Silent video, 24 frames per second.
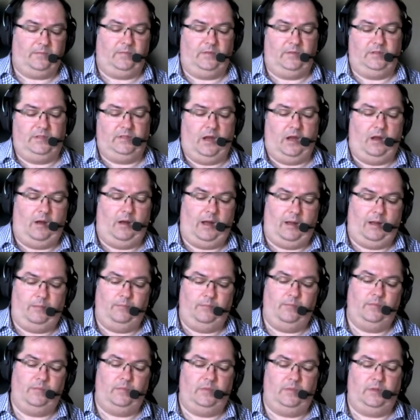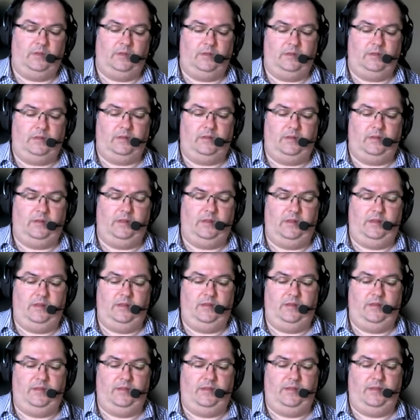So um,
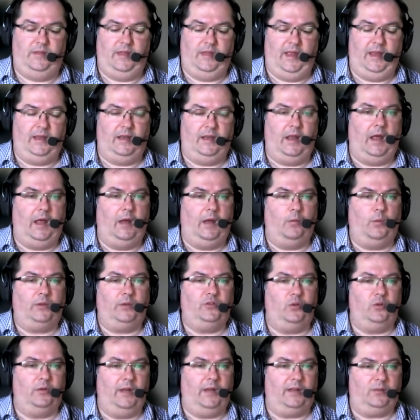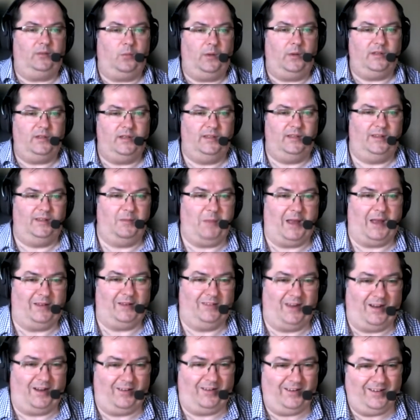then uh, what's your next question is about
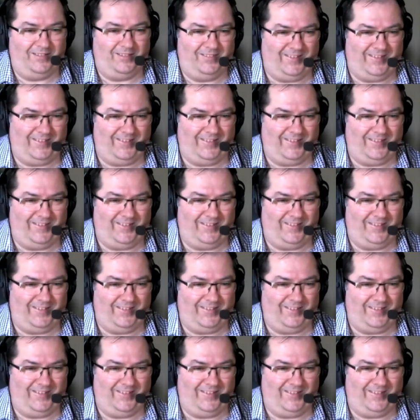Darian?